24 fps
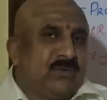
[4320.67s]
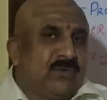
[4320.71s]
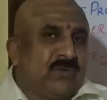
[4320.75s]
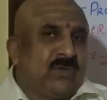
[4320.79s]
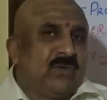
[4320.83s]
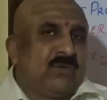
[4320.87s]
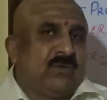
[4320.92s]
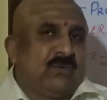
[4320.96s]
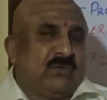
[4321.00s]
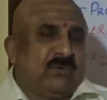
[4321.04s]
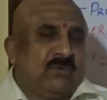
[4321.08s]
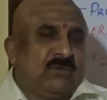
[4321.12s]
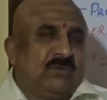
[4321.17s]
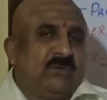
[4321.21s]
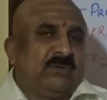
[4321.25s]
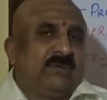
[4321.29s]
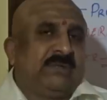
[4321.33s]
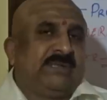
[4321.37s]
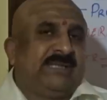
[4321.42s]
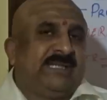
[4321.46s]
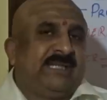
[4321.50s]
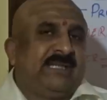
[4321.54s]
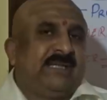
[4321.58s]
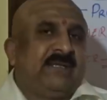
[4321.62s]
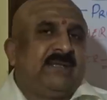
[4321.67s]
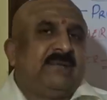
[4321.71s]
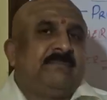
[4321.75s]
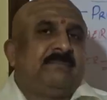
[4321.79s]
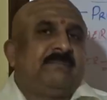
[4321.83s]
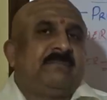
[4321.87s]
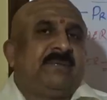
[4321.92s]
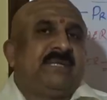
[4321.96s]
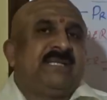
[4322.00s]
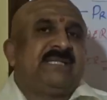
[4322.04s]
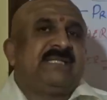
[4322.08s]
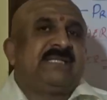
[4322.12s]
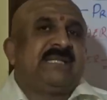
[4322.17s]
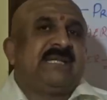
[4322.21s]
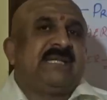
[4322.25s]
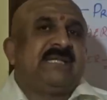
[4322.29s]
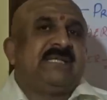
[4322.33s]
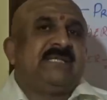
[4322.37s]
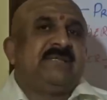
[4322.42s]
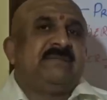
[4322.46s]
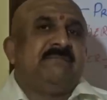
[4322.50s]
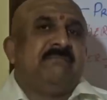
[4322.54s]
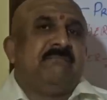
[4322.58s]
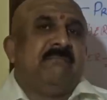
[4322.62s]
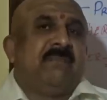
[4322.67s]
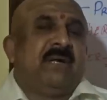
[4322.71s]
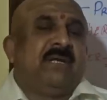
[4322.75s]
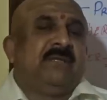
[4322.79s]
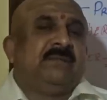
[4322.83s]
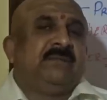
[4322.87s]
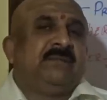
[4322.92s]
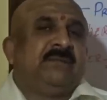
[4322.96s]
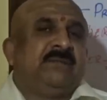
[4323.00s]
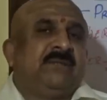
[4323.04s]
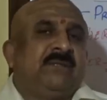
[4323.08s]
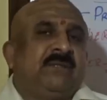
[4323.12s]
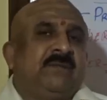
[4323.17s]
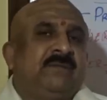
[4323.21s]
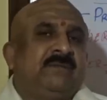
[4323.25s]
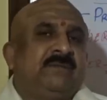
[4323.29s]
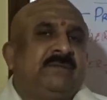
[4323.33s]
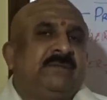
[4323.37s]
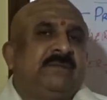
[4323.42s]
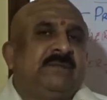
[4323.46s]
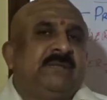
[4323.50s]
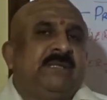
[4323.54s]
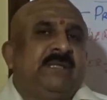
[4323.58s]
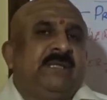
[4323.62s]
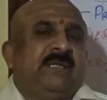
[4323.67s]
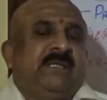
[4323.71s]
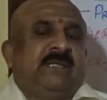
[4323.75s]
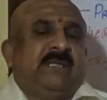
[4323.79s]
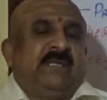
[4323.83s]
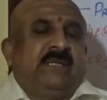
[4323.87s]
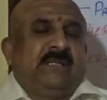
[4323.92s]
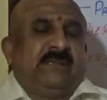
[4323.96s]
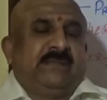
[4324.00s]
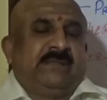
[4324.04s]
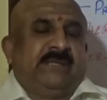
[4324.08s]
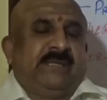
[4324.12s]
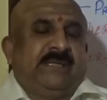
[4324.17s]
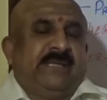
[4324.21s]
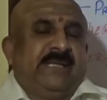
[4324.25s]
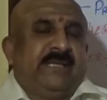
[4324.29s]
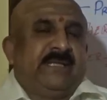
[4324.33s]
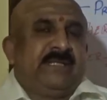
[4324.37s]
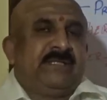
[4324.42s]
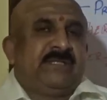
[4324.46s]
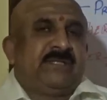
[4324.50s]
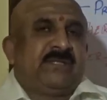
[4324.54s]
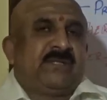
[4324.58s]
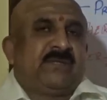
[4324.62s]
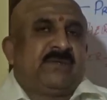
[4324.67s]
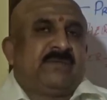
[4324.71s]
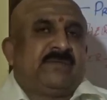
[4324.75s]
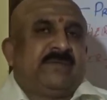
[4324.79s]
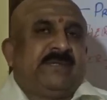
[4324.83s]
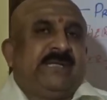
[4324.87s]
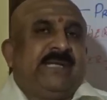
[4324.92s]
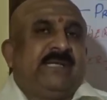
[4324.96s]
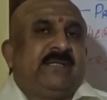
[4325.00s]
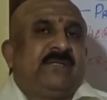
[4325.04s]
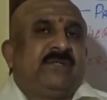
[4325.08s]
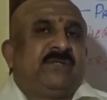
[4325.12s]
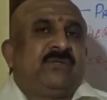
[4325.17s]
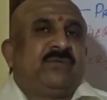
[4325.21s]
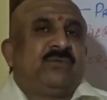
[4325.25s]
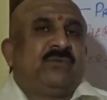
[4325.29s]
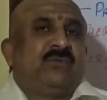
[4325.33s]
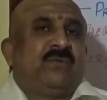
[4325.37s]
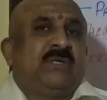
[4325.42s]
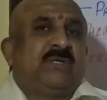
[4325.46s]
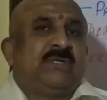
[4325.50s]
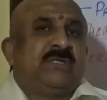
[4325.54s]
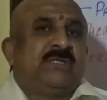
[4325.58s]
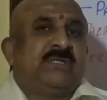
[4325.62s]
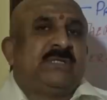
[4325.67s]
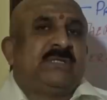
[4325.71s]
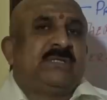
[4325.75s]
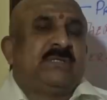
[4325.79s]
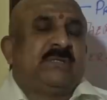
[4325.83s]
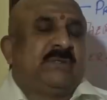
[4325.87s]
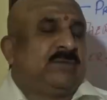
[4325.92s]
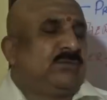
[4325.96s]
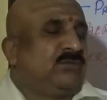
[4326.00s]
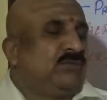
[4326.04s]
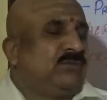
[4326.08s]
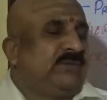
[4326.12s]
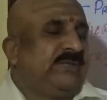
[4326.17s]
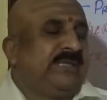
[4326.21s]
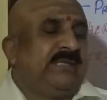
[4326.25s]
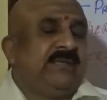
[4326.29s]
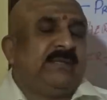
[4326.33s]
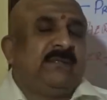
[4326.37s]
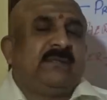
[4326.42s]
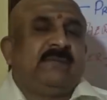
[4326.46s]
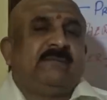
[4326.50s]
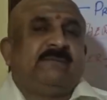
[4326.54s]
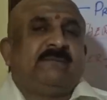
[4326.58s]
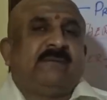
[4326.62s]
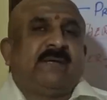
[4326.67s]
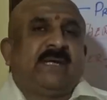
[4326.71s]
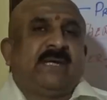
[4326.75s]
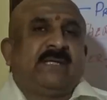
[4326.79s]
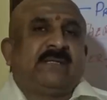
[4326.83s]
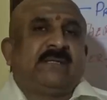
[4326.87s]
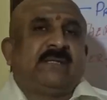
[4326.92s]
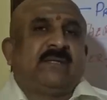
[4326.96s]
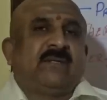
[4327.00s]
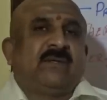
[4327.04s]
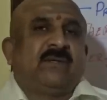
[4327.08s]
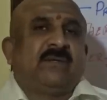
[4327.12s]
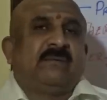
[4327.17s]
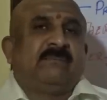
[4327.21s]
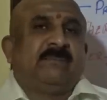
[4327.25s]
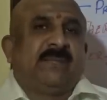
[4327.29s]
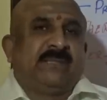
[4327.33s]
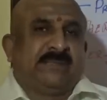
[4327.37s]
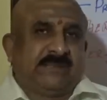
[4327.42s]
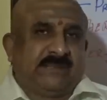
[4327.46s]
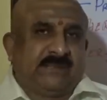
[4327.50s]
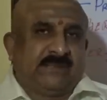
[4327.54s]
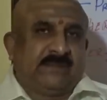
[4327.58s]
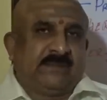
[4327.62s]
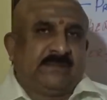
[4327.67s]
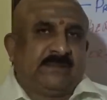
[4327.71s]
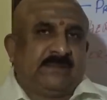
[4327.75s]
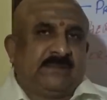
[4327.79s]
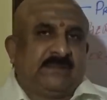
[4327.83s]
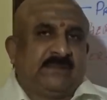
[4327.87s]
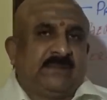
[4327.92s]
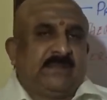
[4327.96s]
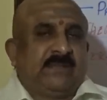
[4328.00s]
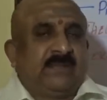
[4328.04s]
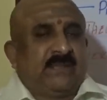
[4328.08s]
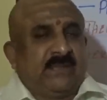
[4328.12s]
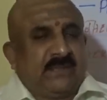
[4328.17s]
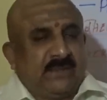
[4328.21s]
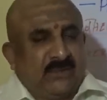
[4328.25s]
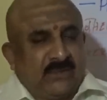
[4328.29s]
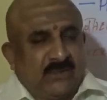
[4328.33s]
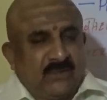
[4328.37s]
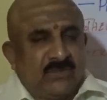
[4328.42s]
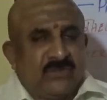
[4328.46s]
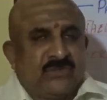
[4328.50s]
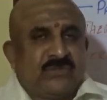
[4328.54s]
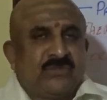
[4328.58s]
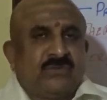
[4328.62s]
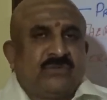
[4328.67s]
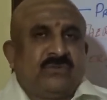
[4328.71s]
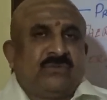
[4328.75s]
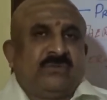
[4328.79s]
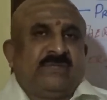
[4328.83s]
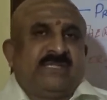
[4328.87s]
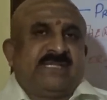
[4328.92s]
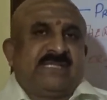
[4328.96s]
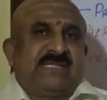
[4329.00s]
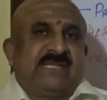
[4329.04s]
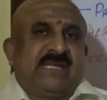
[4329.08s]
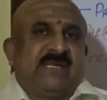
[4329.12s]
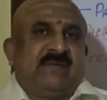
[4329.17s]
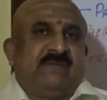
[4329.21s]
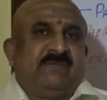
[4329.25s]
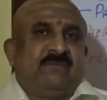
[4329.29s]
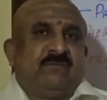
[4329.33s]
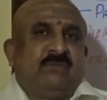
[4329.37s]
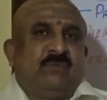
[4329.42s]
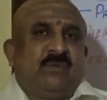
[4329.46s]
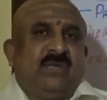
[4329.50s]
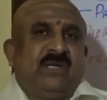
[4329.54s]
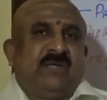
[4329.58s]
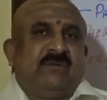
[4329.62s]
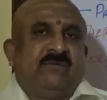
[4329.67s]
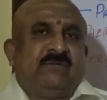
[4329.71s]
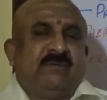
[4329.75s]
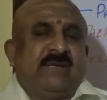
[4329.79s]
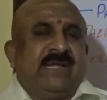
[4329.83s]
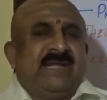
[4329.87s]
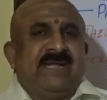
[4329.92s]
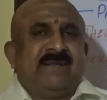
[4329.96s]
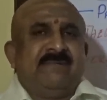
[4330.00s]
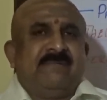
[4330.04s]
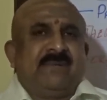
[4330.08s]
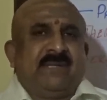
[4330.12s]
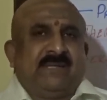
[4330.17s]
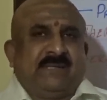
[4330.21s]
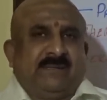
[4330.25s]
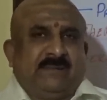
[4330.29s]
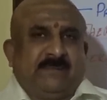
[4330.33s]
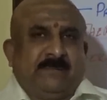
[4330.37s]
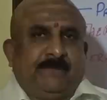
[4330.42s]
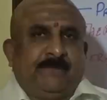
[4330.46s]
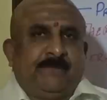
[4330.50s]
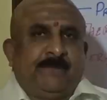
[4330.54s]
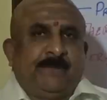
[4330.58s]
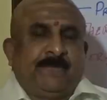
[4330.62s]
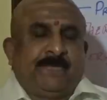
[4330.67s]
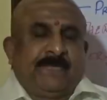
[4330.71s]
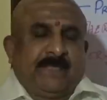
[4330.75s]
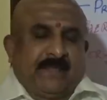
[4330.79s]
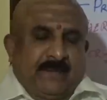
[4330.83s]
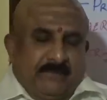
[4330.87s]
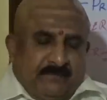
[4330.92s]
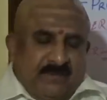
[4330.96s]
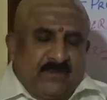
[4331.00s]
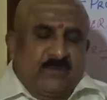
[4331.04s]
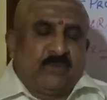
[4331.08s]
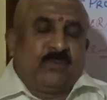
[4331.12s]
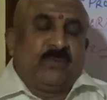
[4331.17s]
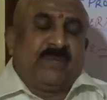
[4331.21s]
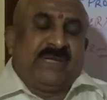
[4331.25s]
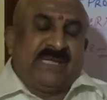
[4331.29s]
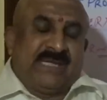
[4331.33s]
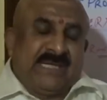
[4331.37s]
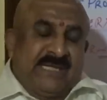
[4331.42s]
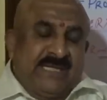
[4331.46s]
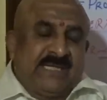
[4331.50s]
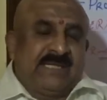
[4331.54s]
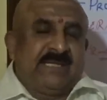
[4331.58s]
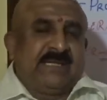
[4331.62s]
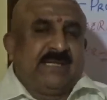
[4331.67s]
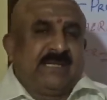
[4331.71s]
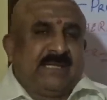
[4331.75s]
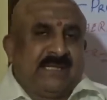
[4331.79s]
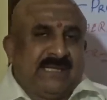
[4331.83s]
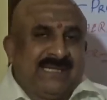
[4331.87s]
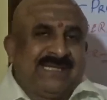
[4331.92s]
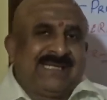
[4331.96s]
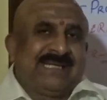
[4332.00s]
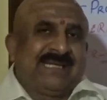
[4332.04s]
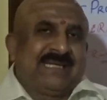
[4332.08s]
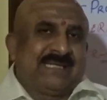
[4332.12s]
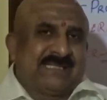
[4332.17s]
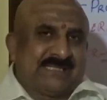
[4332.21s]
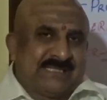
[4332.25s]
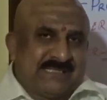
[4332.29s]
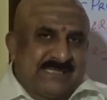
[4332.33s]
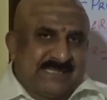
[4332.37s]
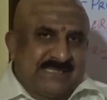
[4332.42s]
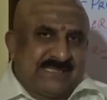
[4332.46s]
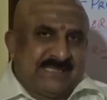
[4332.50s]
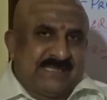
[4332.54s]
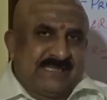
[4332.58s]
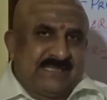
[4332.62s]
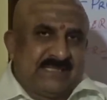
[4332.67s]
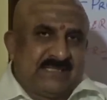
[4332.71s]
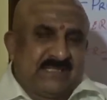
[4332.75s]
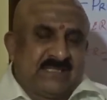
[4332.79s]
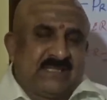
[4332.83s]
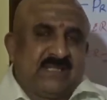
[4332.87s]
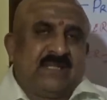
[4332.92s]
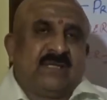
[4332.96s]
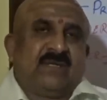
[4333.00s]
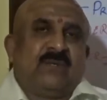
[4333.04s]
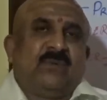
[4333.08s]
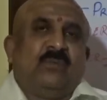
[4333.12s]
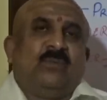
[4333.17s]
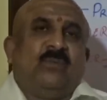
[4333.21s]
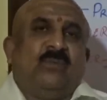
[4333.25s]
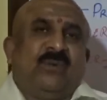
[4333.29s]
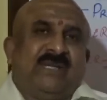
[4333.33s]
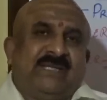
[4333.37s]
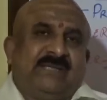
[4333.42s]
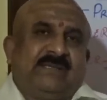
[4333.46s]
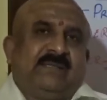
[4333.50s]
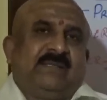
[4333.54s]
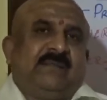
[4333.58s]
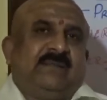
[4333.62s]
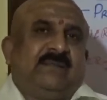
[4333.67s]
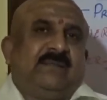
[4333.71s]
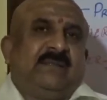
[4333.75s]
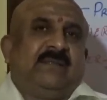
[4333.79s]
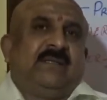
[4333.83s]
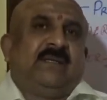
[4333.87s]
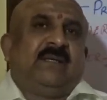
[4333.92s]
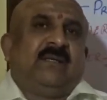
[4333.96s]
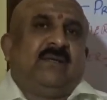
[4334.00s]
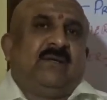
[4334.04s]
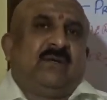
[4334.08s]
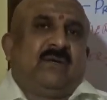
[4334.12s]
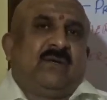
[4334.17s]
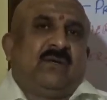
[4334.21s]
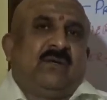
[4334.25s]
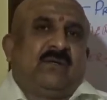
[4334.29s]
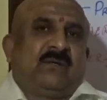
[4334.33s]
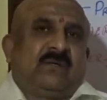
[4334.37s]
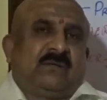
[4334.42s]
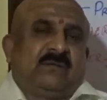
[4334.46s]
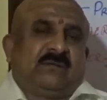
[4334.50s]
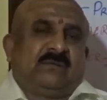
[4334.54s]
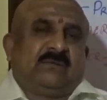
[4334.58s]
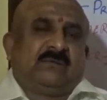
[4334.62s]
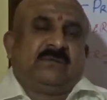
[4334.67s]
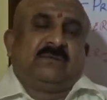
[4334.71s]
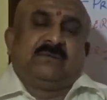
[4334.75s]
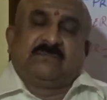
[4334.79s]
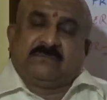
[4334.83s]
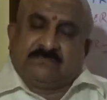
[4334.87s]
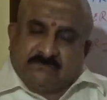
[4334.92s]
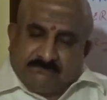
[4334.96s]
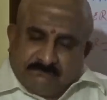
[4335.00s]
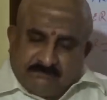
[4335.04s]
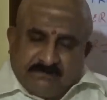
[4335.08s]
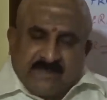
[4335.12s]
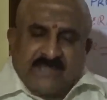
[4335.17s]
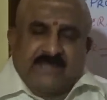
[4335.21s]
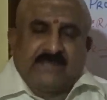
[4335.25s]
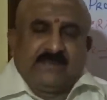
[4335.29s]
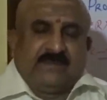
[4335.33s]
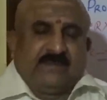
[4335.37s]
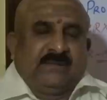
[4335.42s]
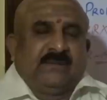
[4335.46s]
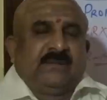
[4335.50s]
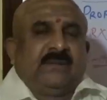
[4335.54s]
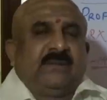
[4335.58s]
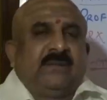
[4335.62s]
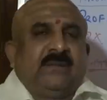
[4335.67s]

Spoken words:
know the precise month of the danger of death towards to the father or mother and also to the self, wife, anybody. But we need a little assistance with or by